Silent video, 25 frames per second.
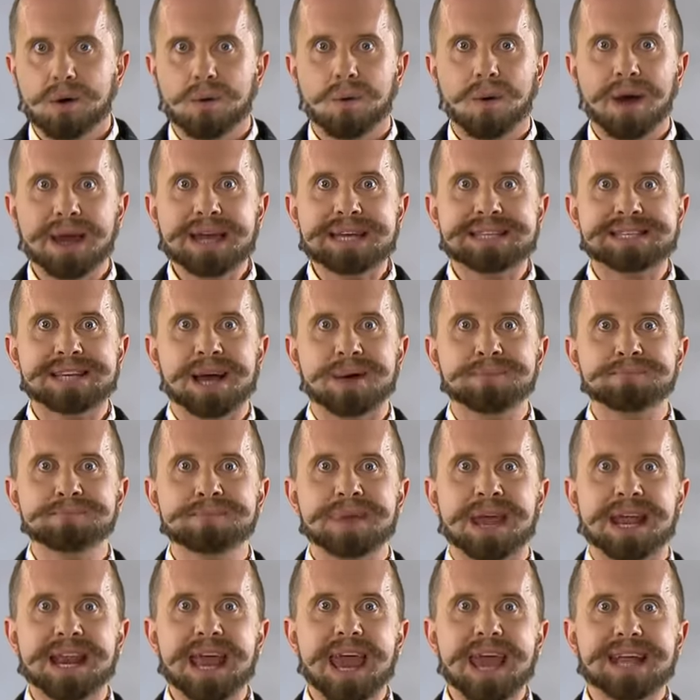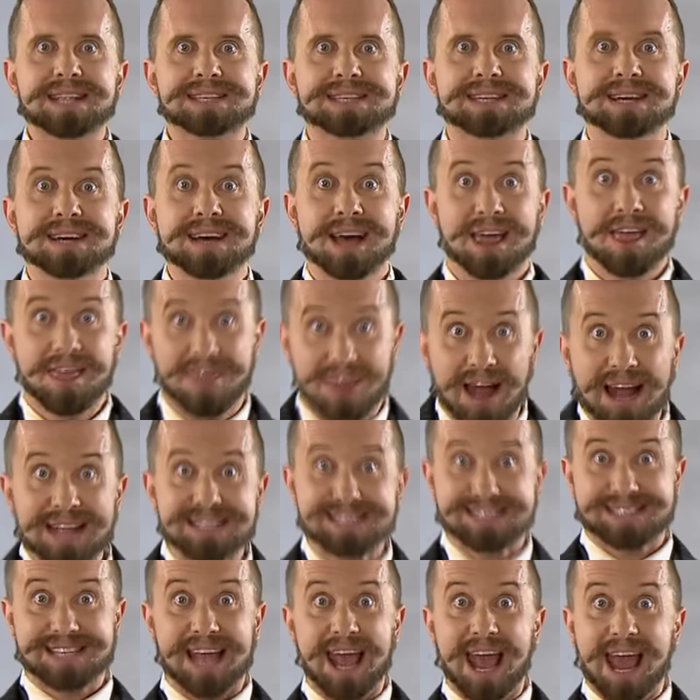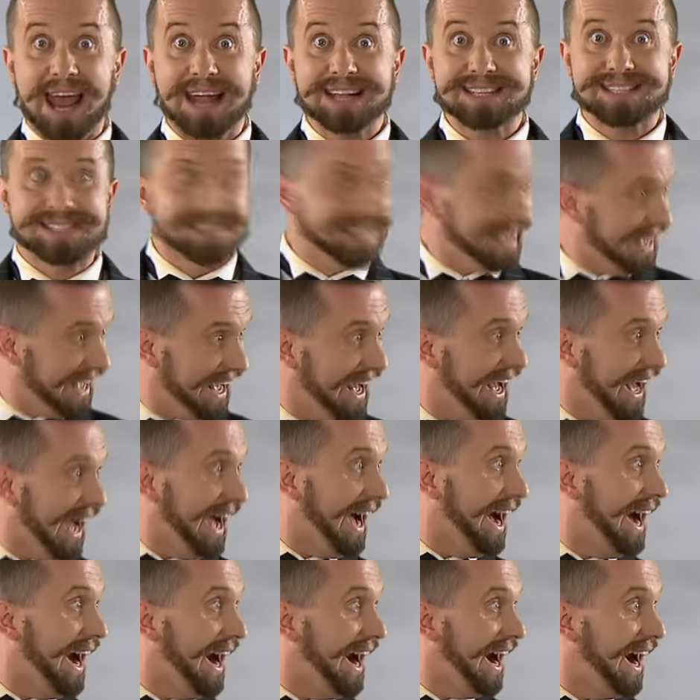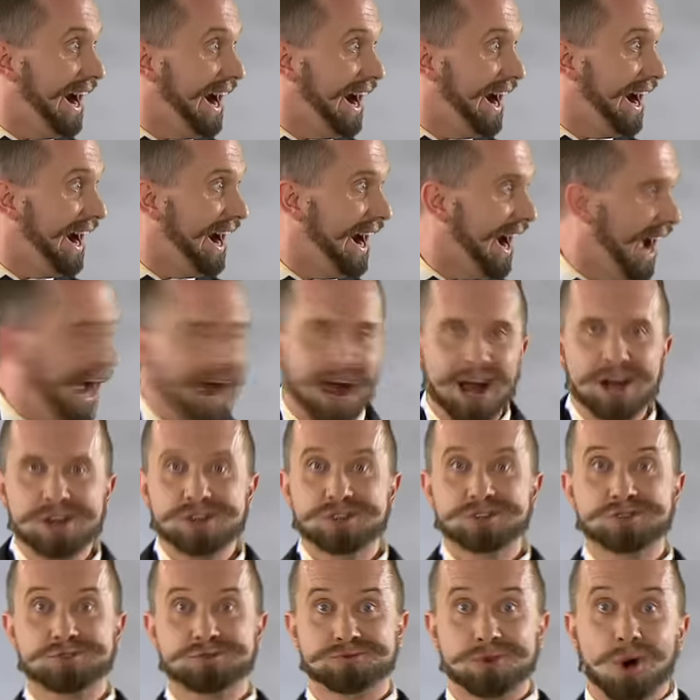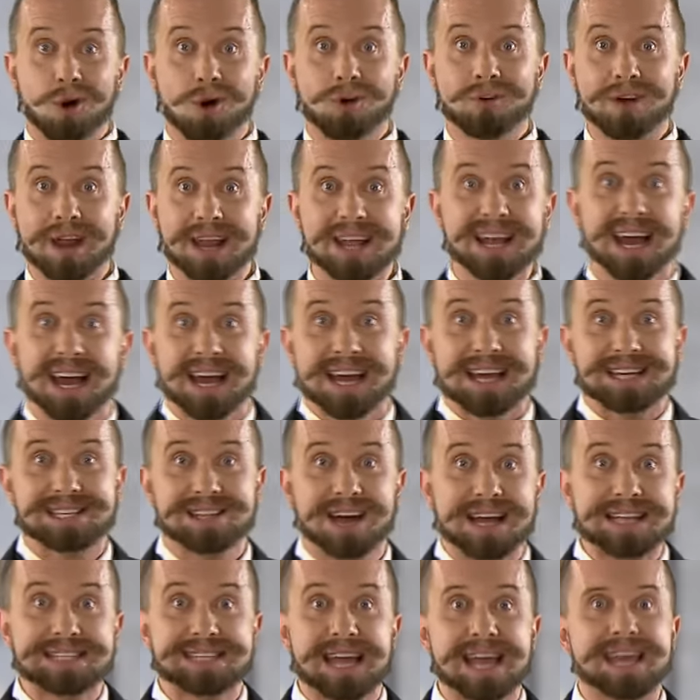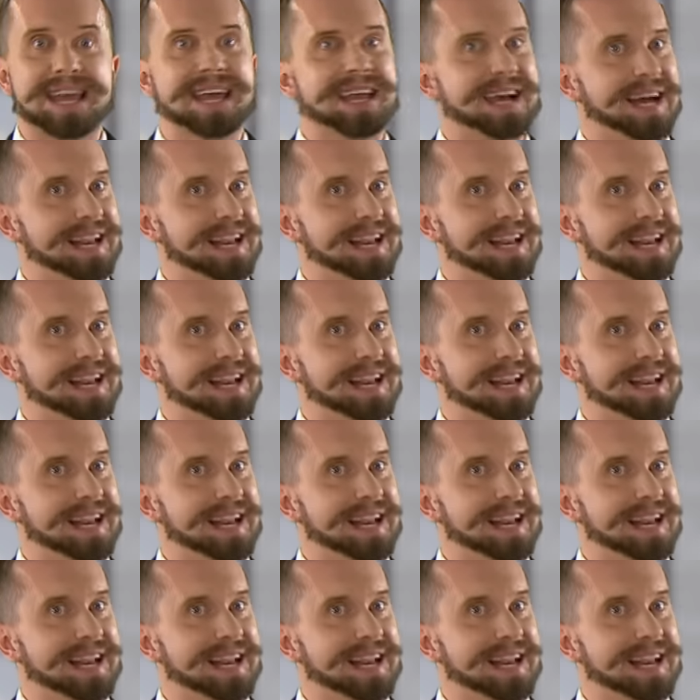Wait a minute. That's it. Drawing is like taking